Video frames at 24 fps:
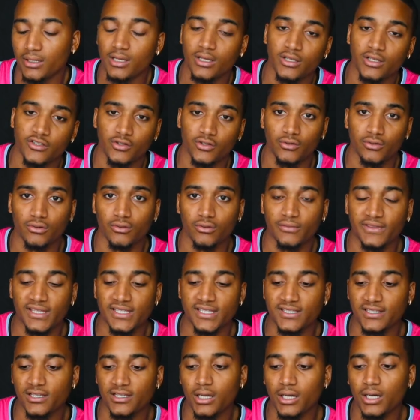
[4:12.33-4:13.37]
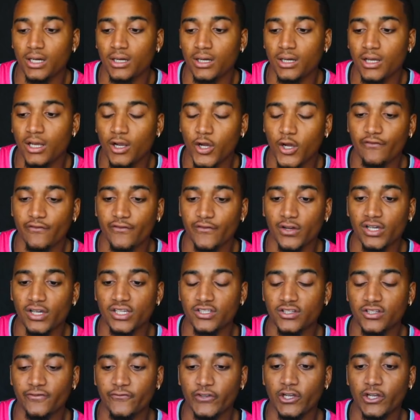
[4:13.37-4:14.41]
So this LUT converts the
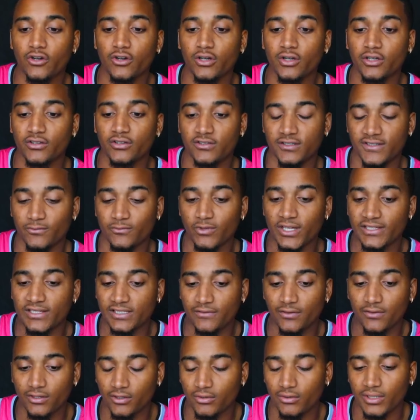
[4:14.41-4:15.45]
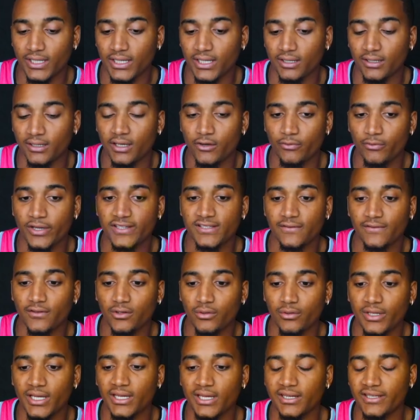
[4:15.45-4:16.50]
vlog to Rec 709. Rec
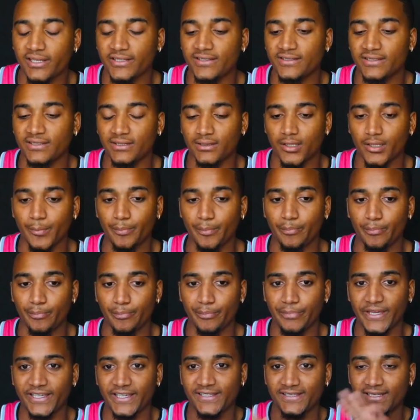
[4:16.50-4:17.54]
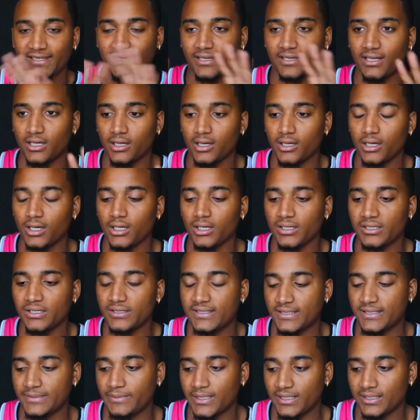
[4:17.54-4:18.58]
709 is the basic color
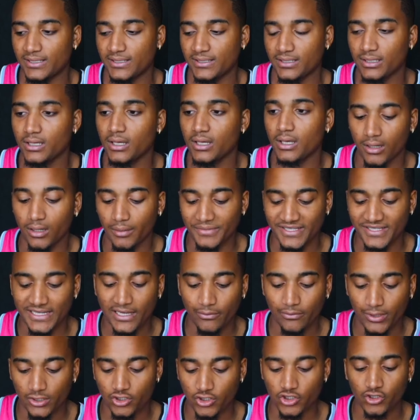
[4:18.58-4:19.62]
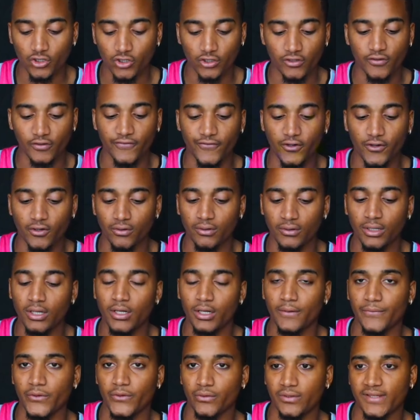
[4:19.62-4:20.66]
space. It's like when you shoot on your phone,
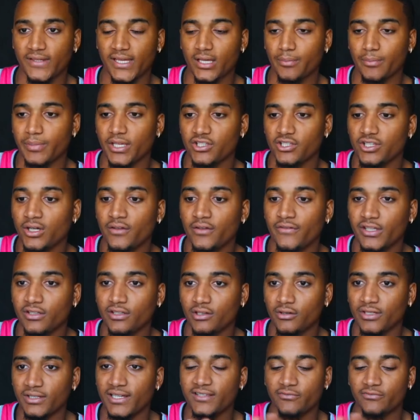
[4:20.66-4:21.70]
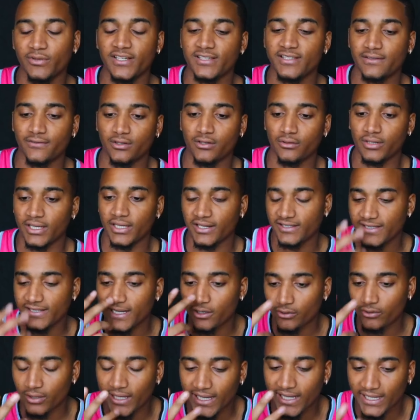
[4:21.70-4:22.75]
you take a picture or video, that's Rec 709. It's how
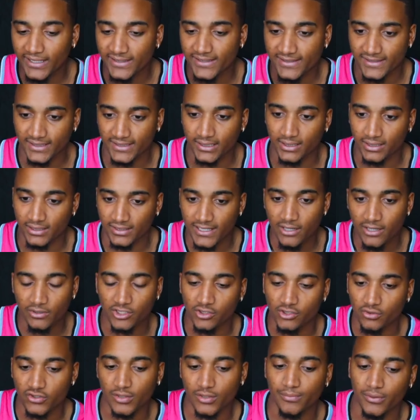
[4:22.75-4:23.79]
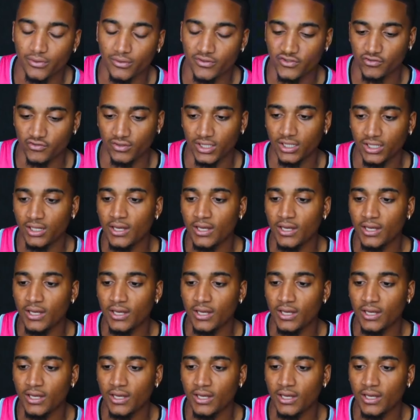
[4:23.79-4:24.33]
your eyes see it. It's how it shows up on the screen.